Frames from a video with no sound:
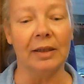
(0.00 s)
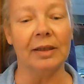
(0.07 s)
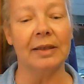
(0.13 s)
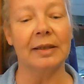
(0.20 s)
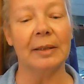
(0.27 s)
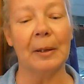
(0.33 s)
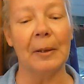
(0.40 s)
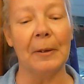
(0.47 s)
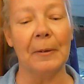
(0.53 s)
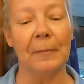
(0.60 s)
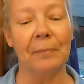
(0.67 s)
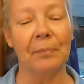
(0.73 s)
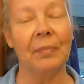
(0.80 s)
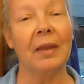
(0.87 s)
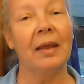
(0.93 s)
So
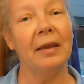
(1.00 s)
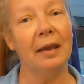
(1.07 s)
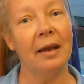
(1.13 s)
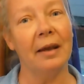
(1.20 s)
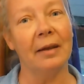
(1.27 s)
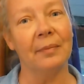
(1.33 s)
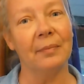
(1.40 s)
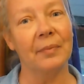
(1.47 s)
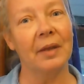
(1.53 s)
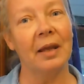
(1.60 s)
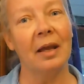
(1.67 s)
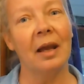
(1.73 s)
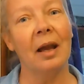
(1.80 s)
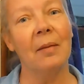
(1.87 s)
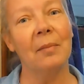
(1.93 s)
yeah,
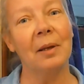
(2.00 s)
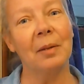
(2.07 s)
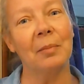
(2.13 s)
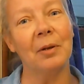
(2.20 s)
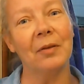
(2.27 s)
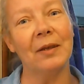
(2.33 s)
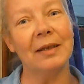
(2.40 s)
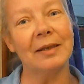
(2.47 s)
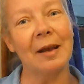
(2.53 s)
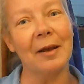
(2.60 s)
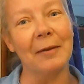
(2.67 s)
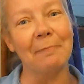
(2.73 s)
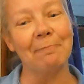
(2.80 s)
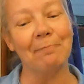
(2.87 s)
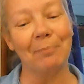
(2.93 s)
I'm gonna put these
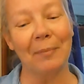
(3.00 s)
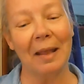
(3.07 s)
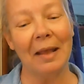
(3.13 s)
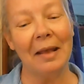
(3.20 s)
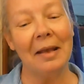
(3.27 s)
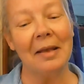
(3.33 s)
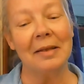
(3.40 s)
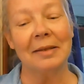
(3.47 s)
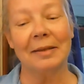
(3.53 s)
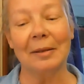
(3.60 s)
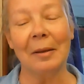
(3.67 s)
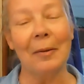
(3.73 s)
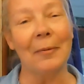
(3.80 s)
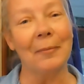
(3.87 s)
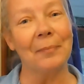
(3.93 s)
on.
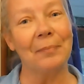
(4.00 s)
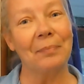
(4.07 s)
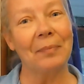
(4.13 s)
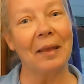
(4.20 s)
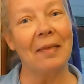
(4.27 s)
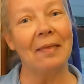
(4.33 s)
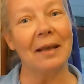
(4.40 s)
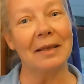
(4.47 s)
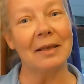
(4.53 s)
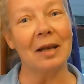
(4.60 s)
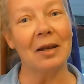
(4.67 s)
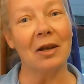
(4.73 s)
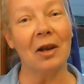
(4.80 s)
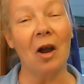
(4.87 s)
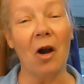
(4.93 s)
So that's
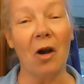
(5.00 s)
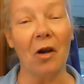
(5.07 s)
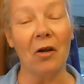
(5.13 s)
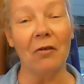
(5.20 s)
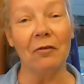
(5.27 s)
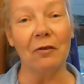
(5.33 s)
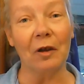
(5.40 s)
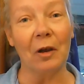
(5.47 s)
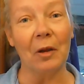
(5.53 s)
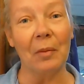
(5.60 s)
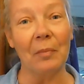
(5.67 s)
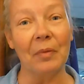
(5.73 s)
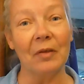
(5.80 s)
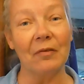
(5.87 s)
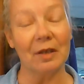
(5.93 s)
our haul
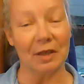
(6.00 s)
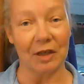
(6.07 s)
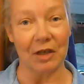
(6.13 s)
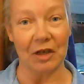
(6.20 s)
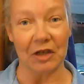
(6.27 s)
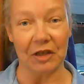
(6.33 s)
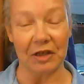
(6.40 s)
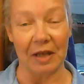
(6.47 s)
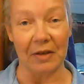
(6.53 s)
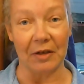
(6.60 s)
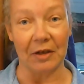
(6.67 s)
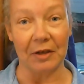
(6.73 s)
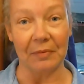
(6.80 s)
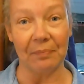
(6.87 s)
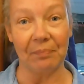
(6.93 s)
from the visitor center.